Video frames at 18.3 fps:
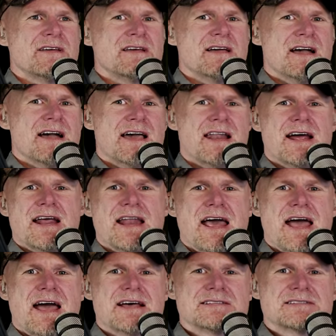and I'd
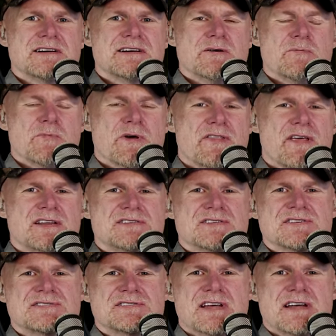ask them, and they
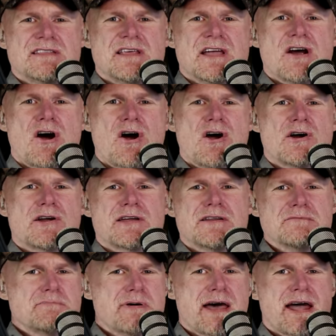just said they
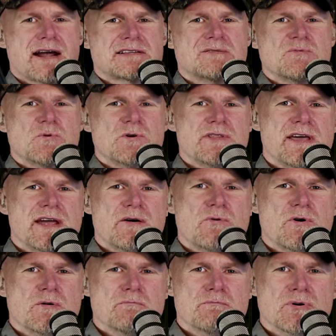hearkened back to when they
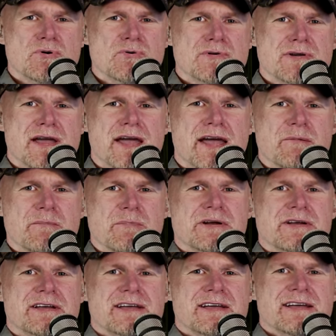were in boot camp.
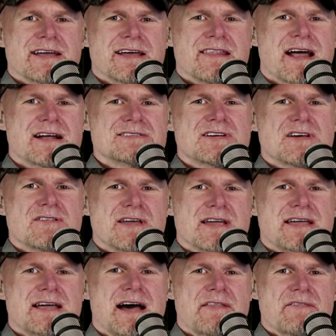And that's how
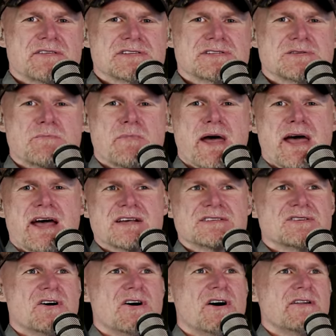they got the
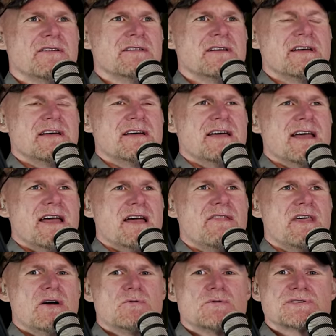spaz on.
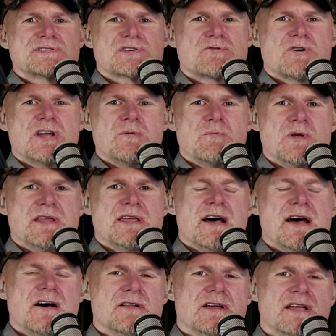And they will scream and
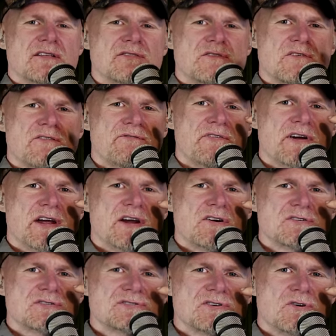yell and get their
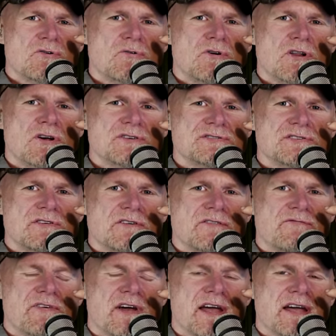fingers so close to
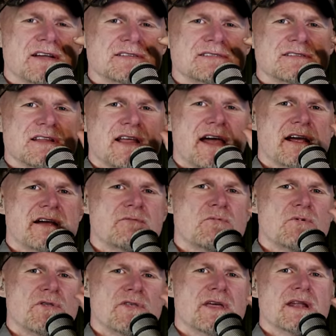your face, like
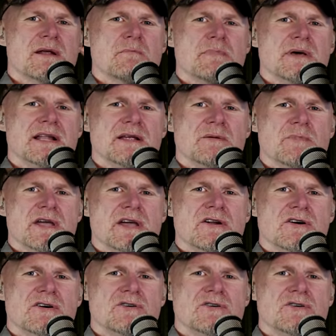within a millimeter. And